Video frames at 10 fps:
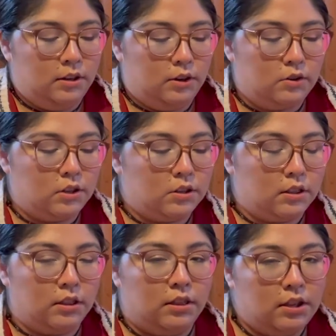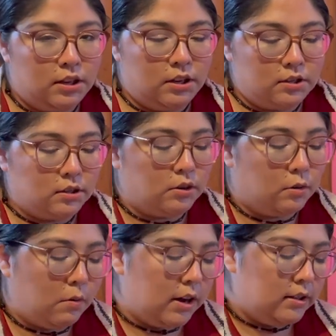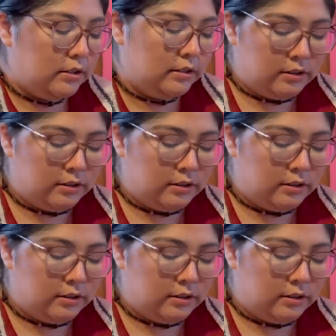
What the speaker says: uses these little ones,